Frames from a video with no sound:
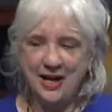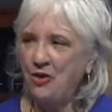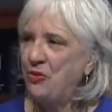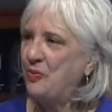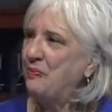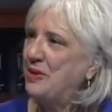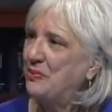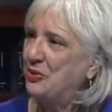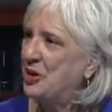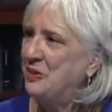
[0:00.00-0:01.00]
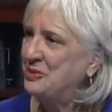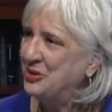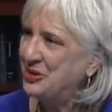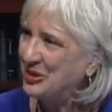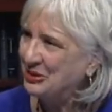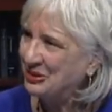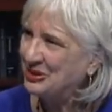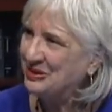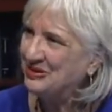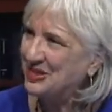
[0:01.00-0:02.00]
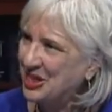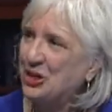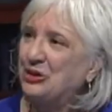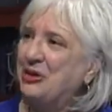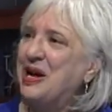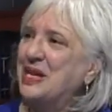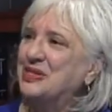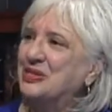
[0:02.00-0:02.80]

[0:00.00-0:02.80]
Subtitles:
hope people come to the Guild and take a class.